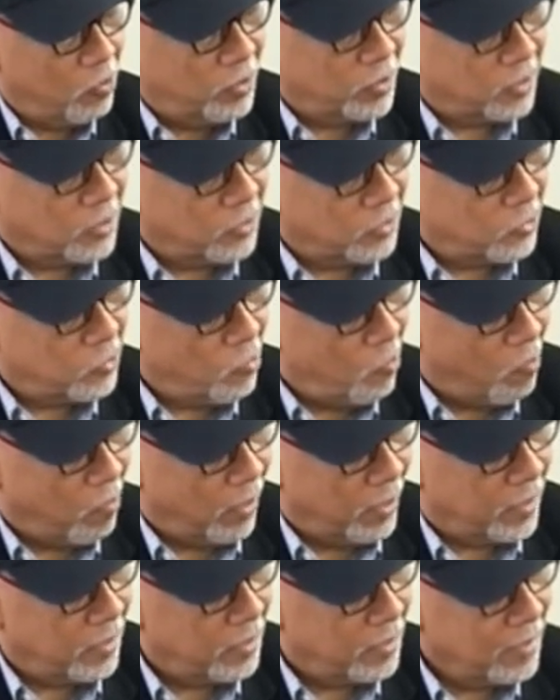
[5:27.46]
and
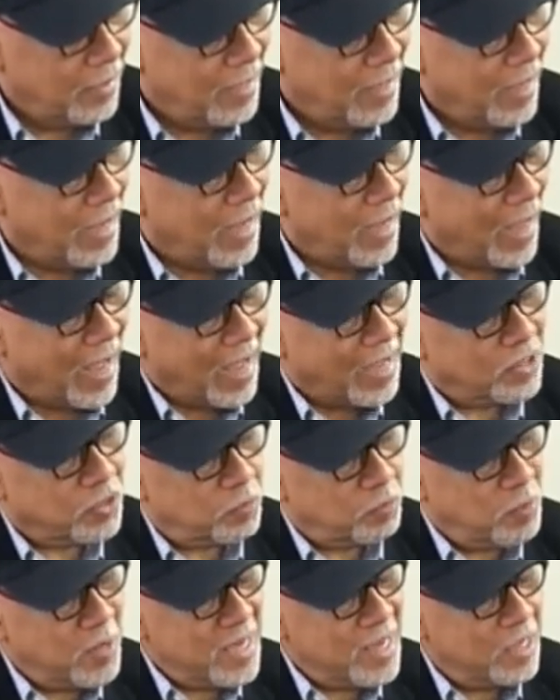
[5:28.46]
Illinois as
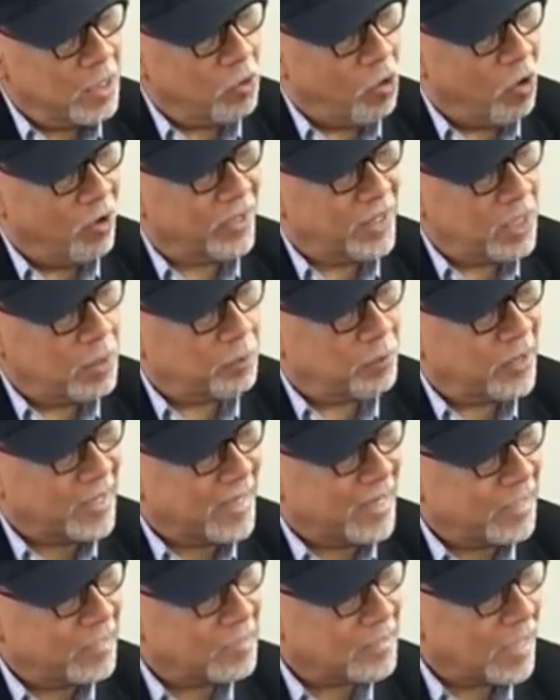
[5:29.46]
being on a
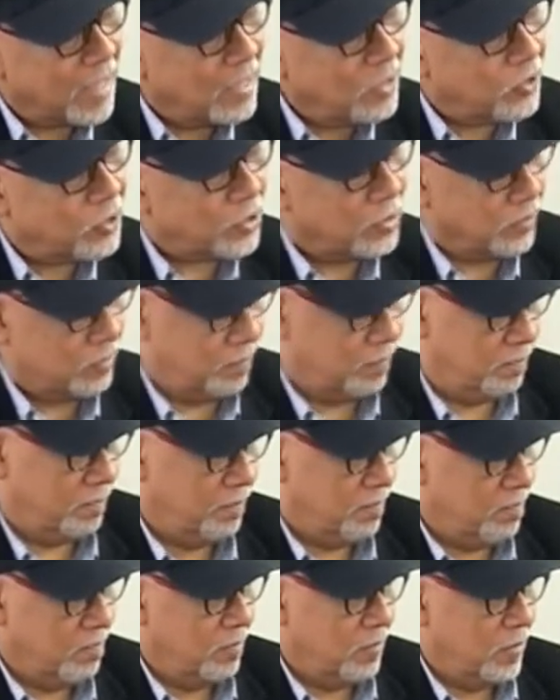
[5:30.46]
plantation
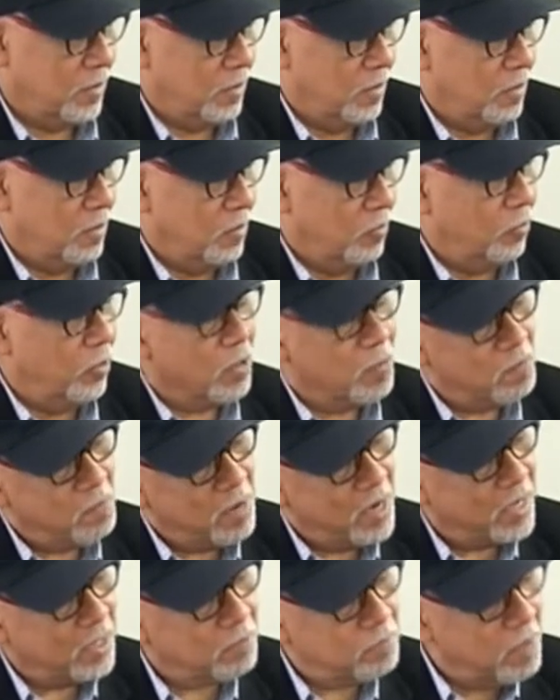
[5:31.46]
where Mike